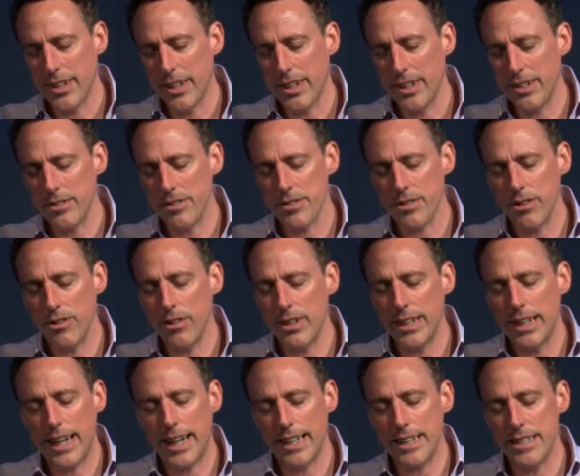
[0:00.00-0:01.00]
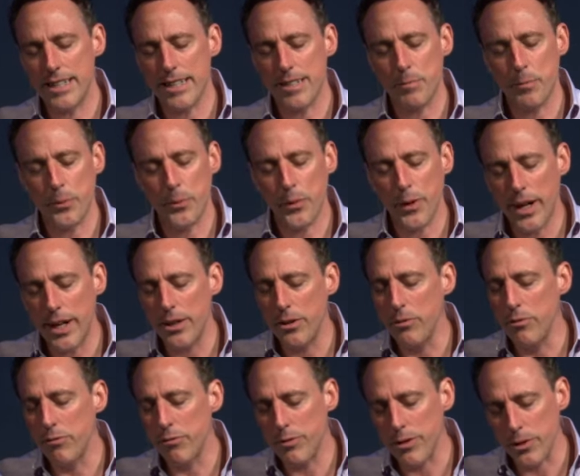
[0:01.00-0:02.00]
And so I just pray you
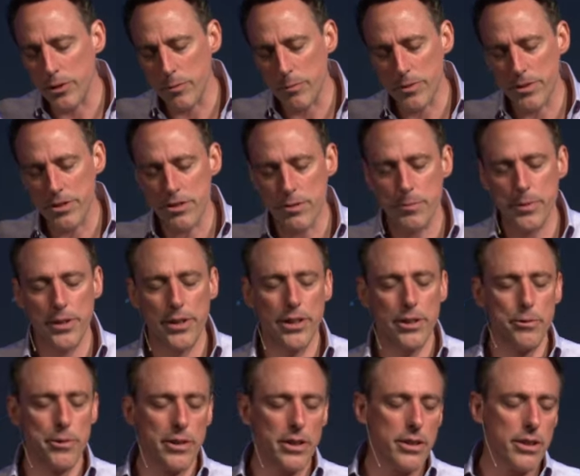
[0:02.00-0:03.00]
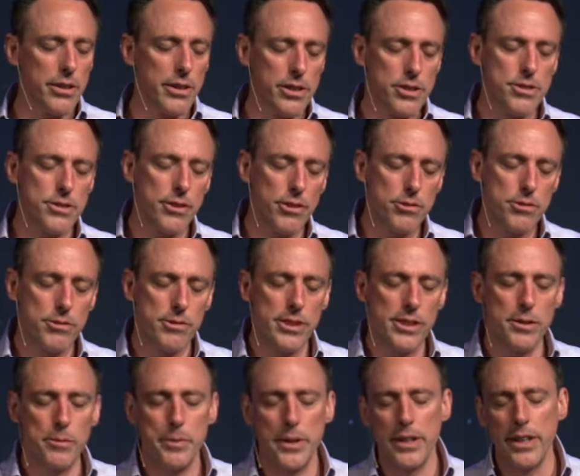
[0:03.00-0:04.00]
fill them with the Spirit, you encourage those who need
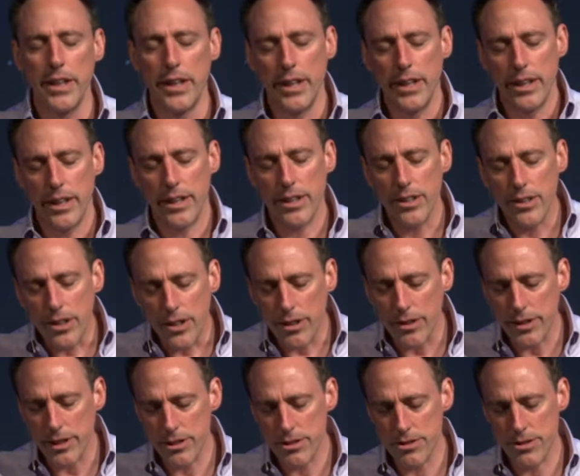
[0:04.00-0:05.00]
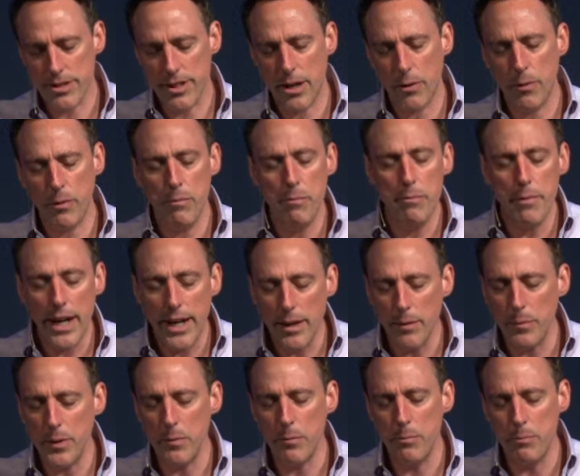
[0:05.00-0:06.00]
to be encouraged so that we may
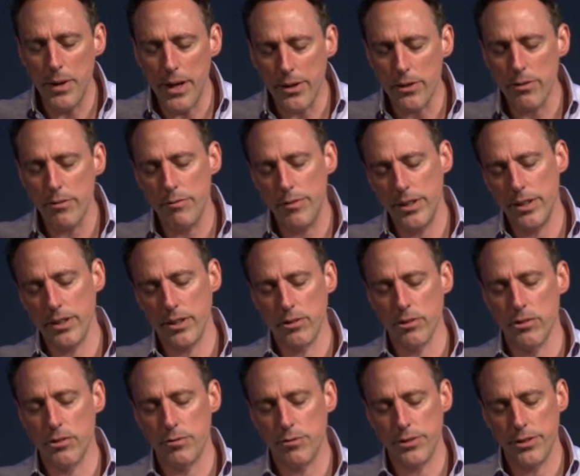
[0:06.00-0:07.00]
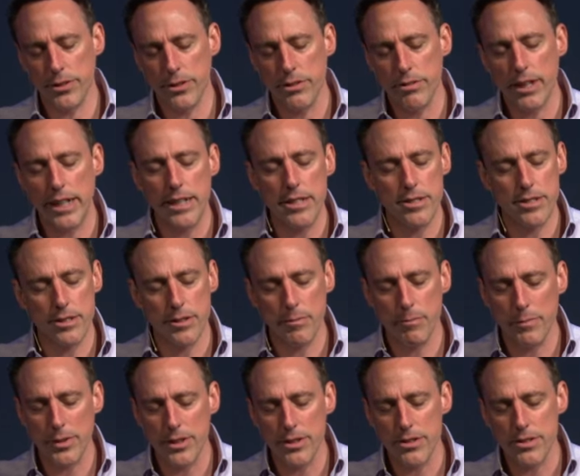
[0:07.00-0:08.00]
be better vehicles for your grace, your
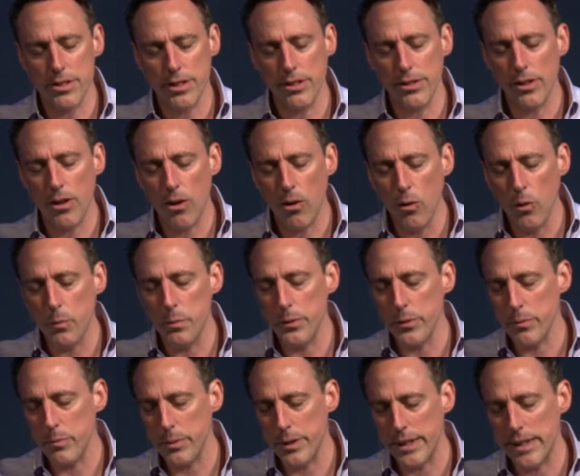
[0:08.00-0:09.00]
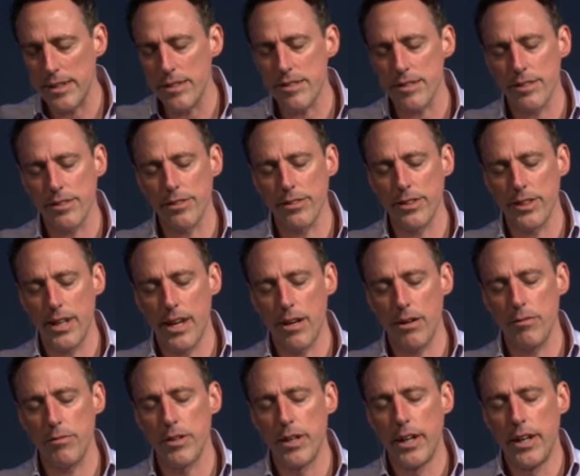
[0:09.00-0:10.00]
mercy, your hope, your peace, and your
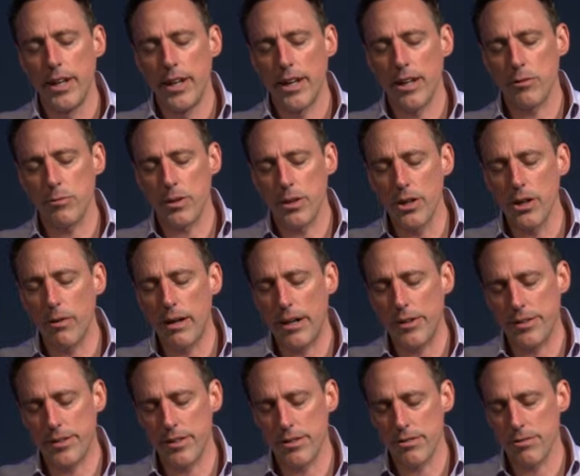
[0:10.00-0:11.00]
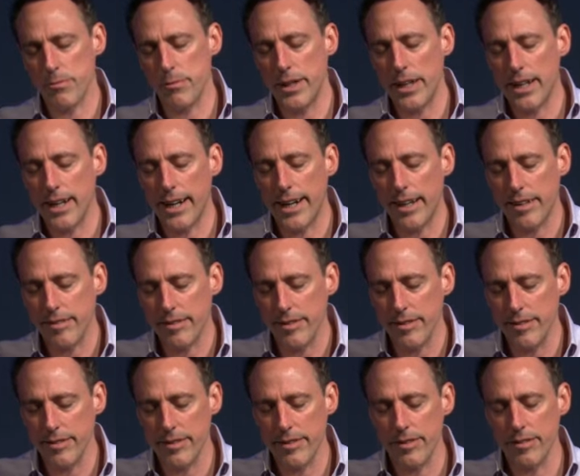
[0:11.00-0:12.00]
love as we go out this week. I ask
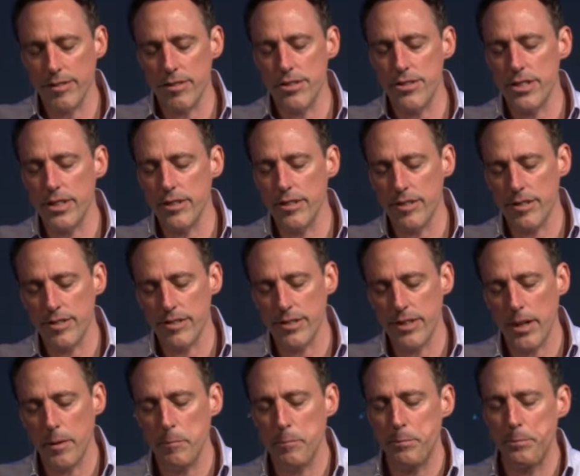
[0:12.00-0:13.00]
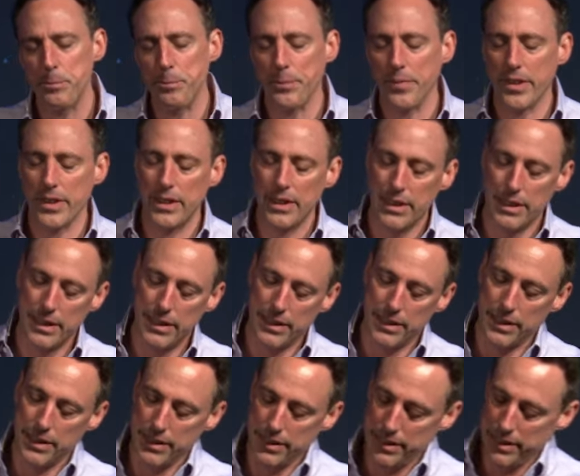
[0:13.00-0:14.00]
these things in Jesus' name.
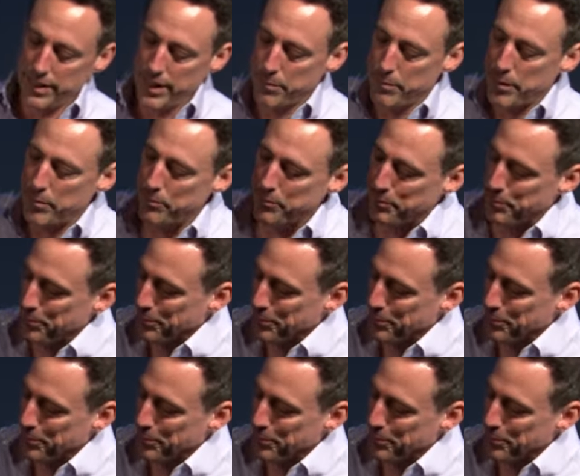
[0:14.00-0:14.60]
Amen.